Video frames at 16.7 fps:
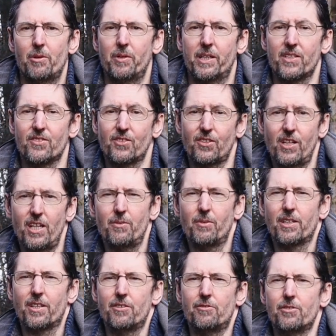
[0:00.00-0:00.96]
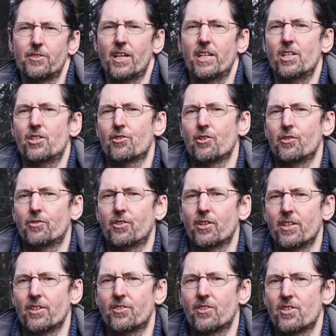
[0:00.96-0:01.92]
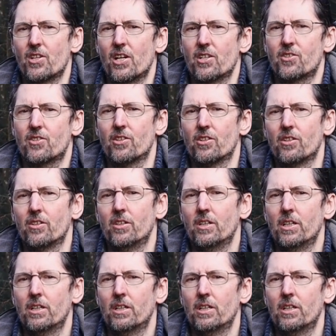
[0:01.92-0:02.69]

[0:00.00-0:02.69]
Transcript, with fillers: we can see whether there is any truth to this suggestion